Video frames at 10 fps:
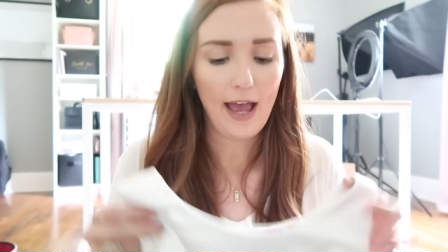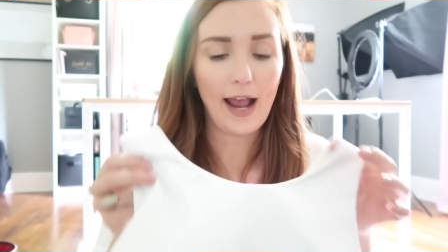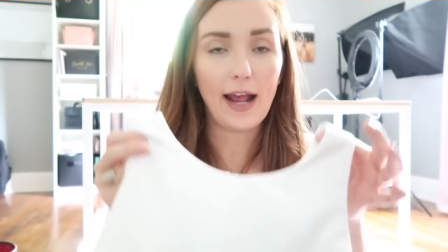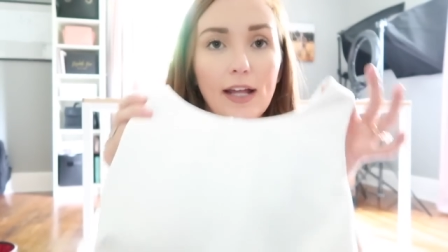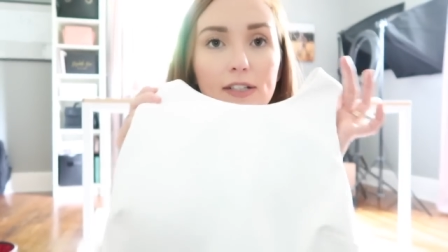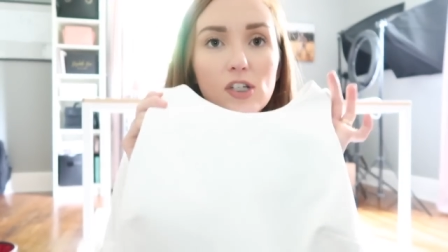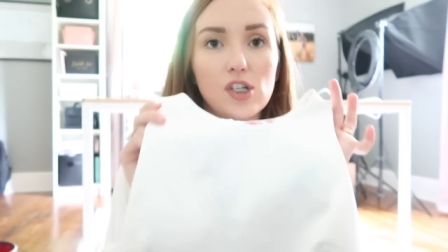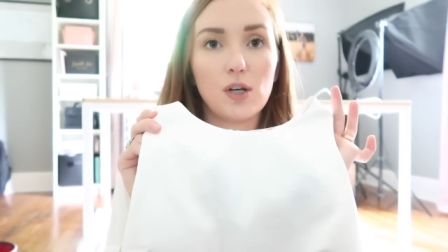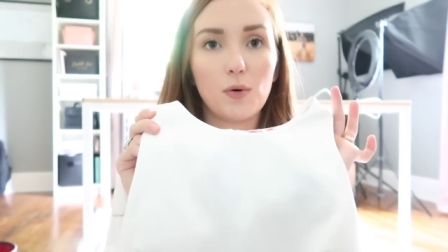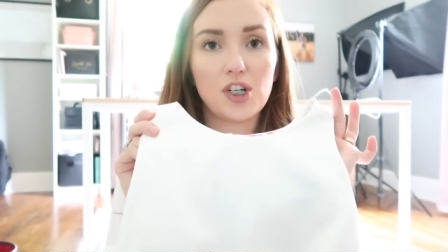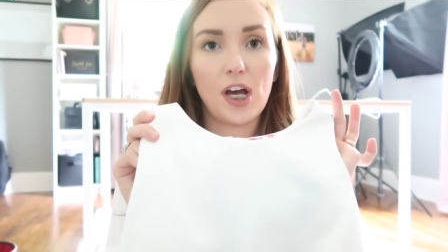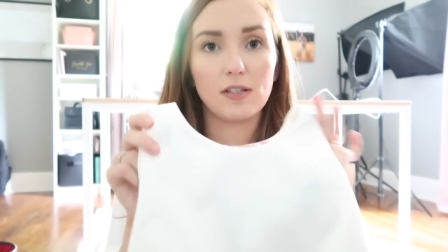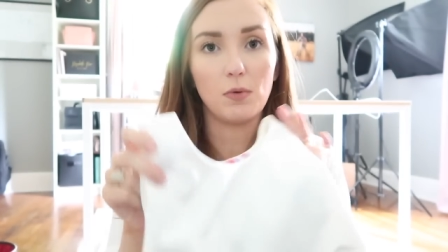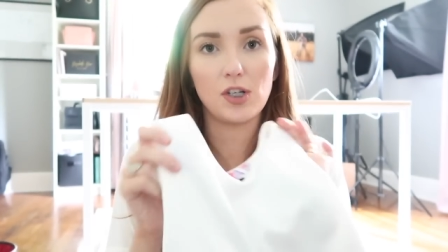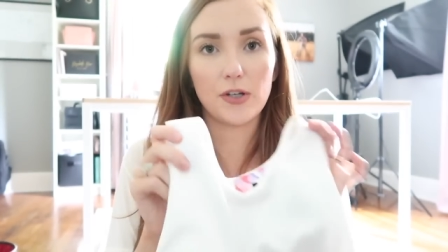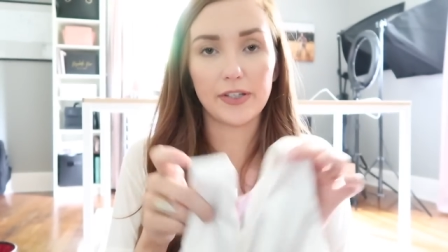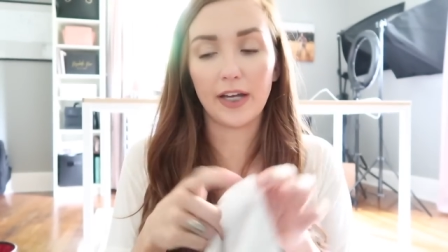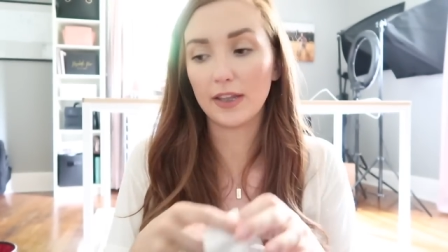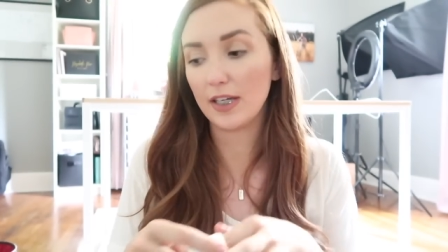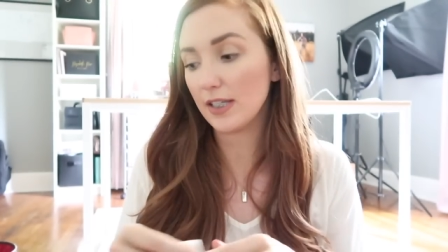and Chicwish has one just
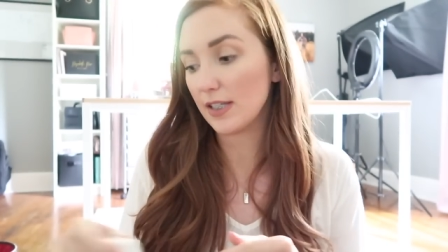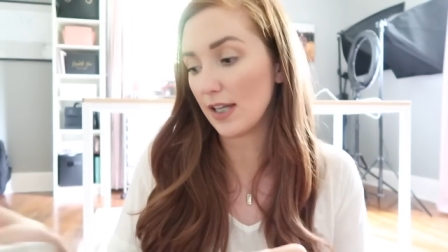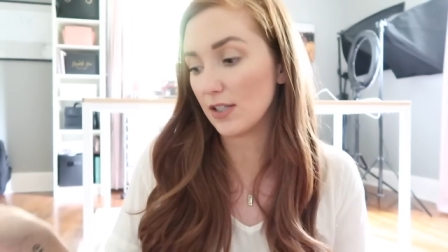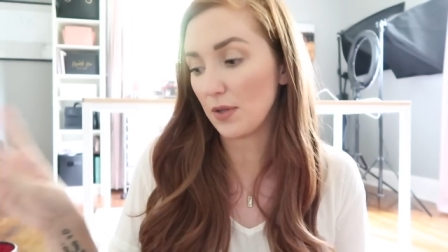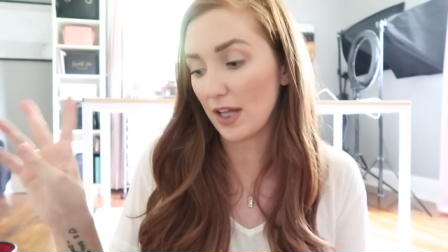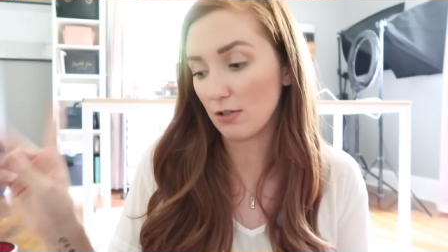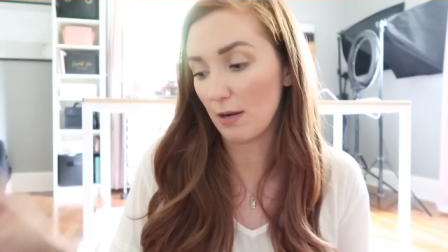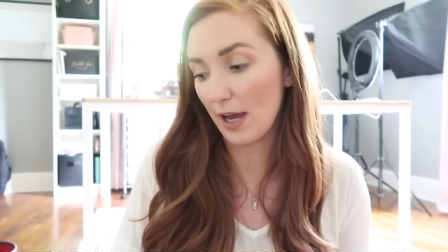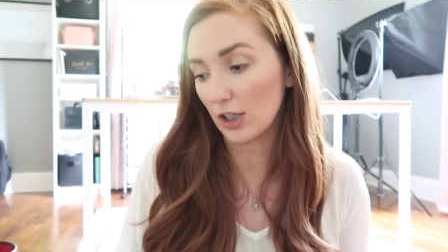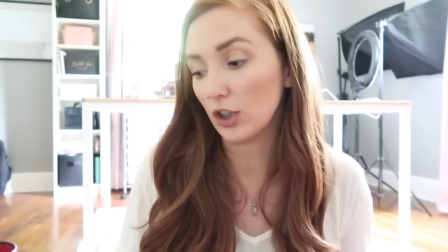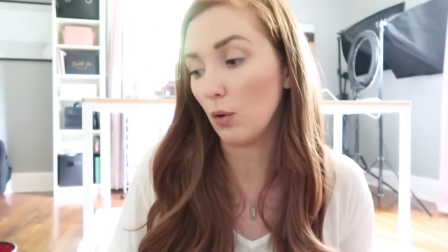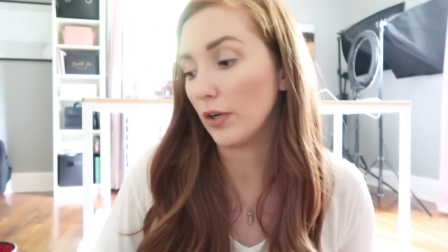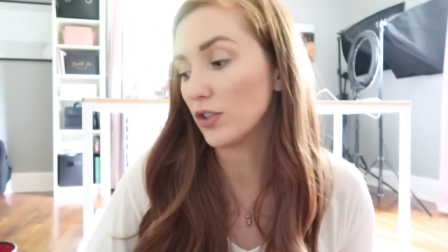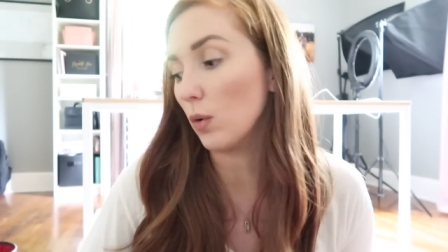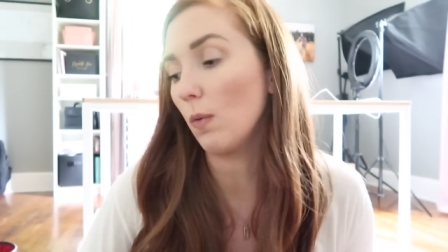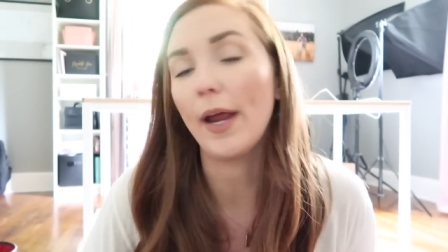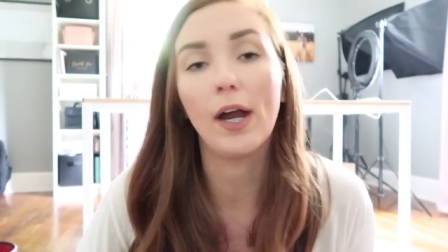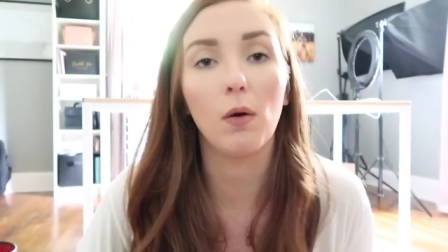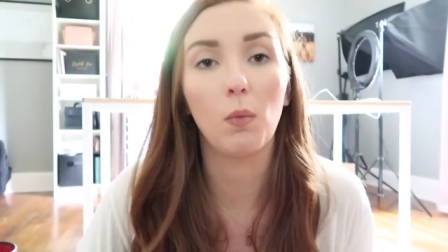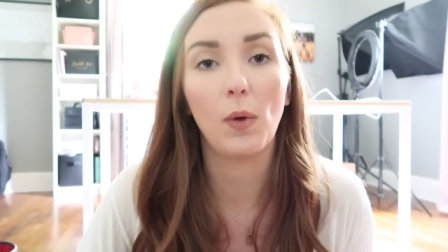like this and so that's what I'm actually going to
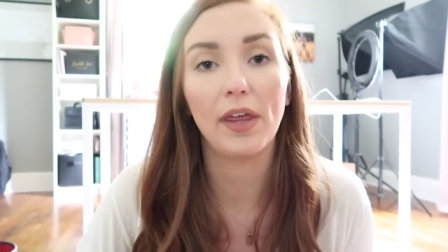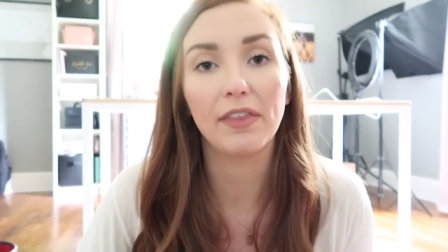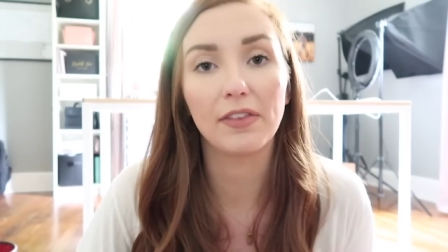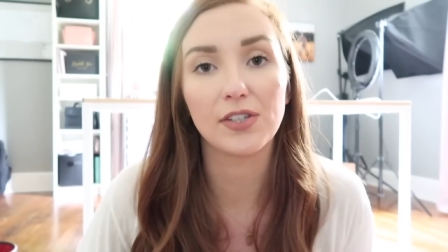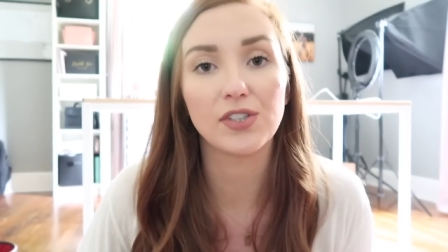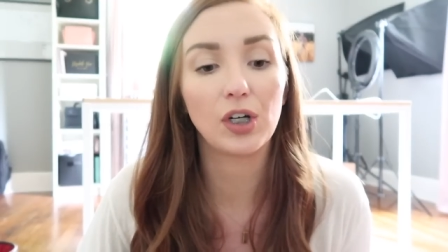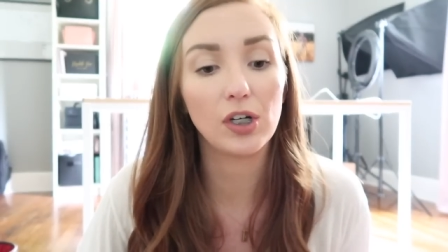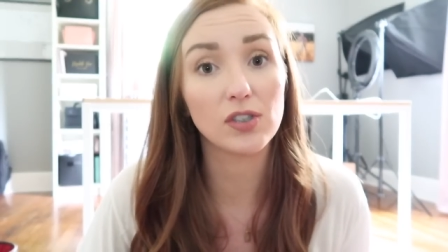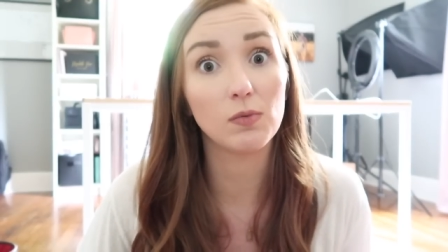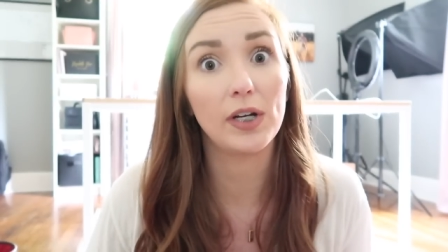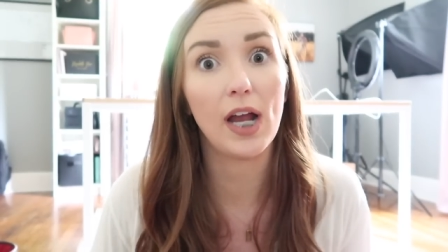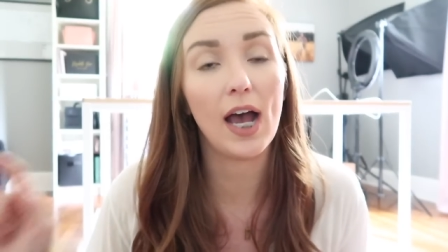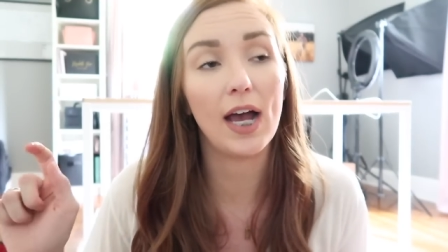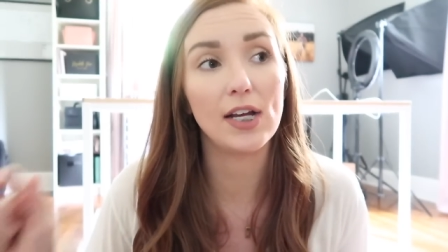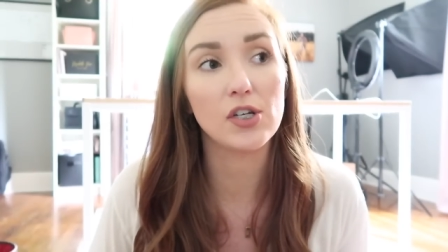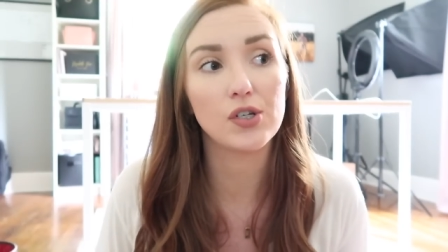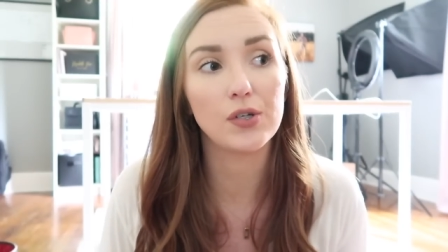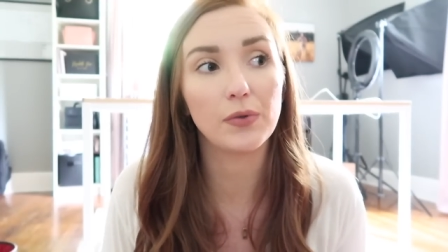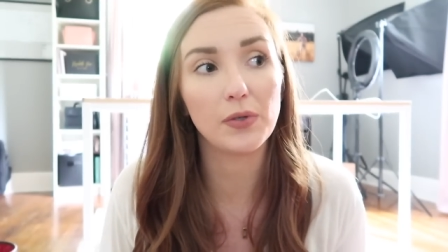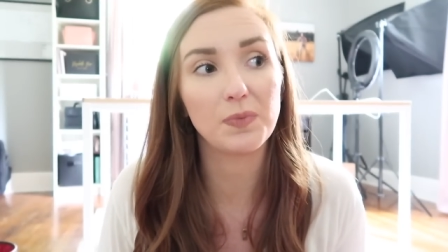wear with the skirts when I
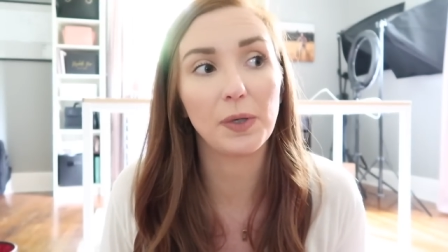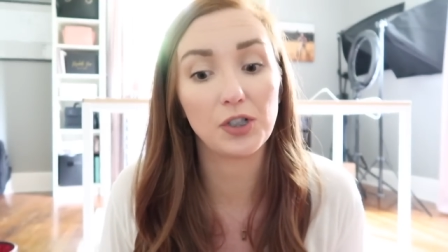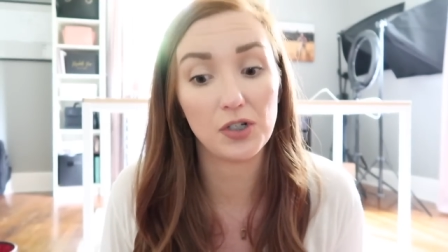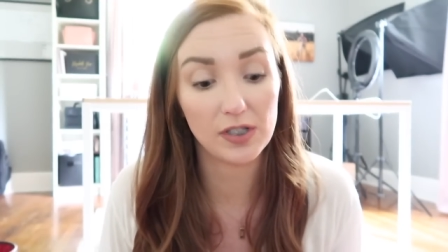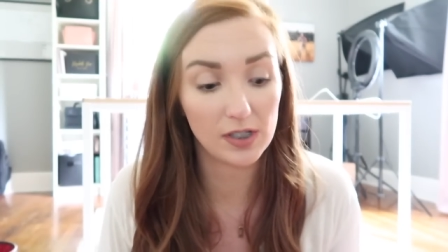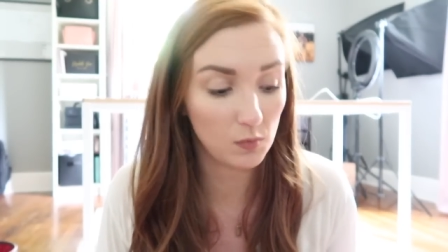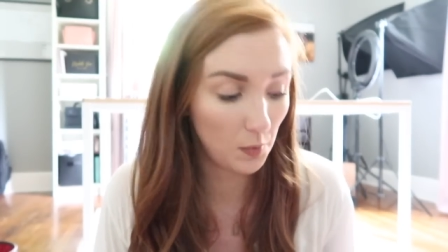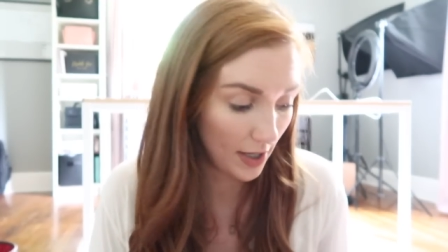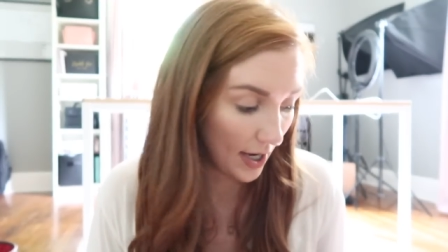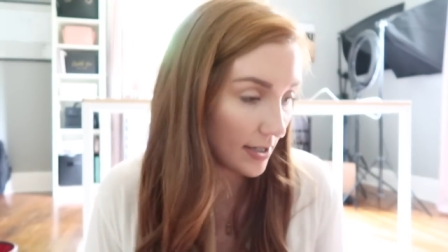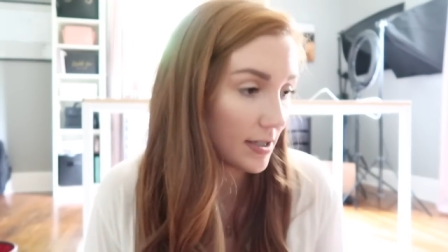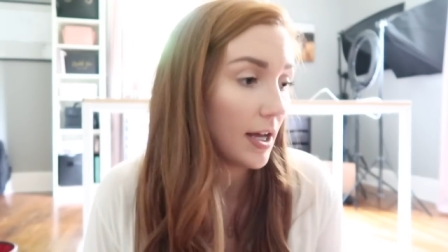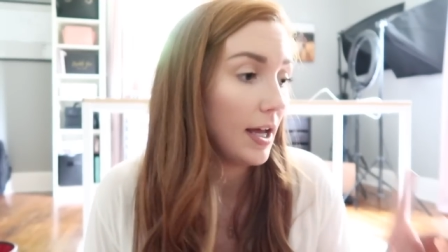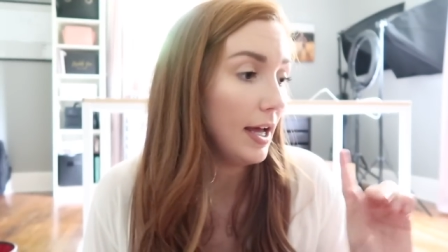shoot those pictures this weekend.